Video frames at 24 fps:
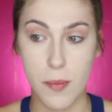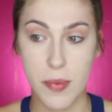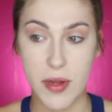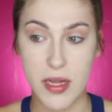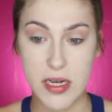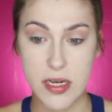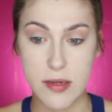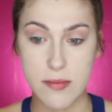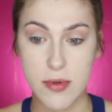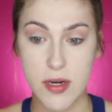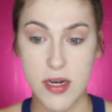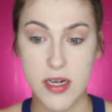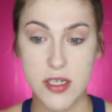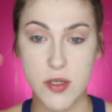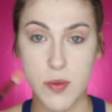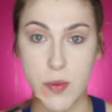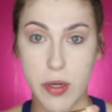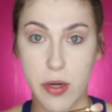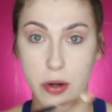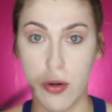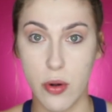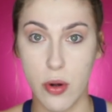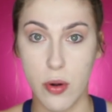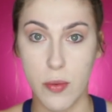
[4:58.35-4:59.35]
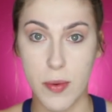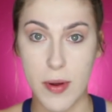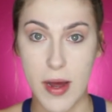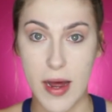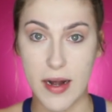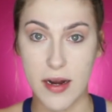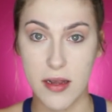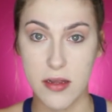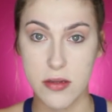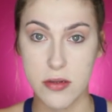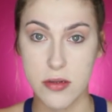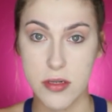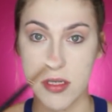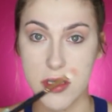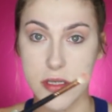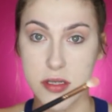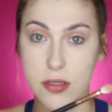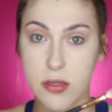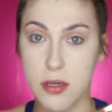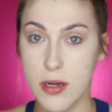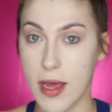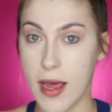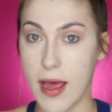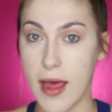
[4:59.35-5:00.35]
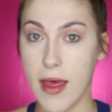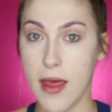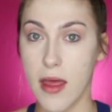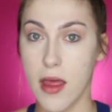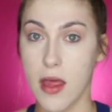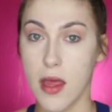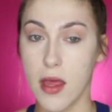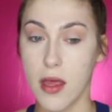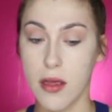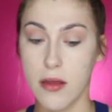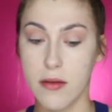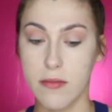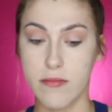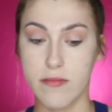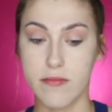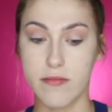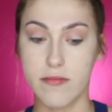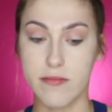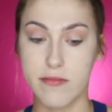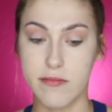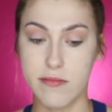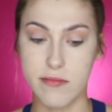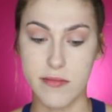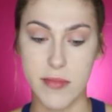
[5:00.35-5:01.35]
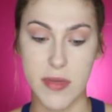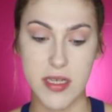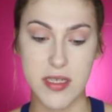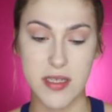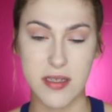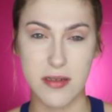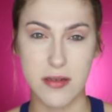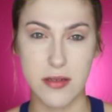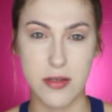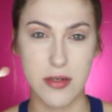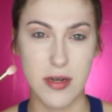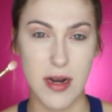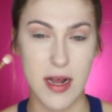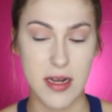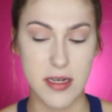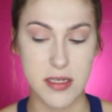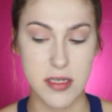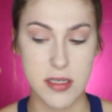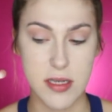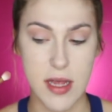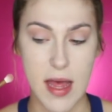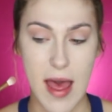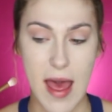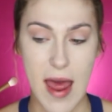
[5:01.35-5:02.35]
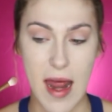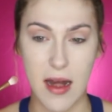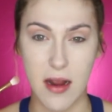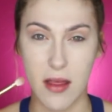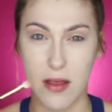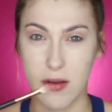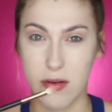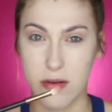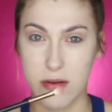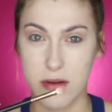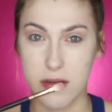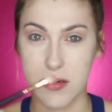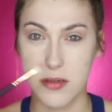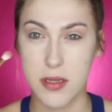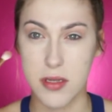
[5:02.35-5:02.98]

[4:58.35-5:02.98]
blending brush with no product on it so that basically you're not just adding or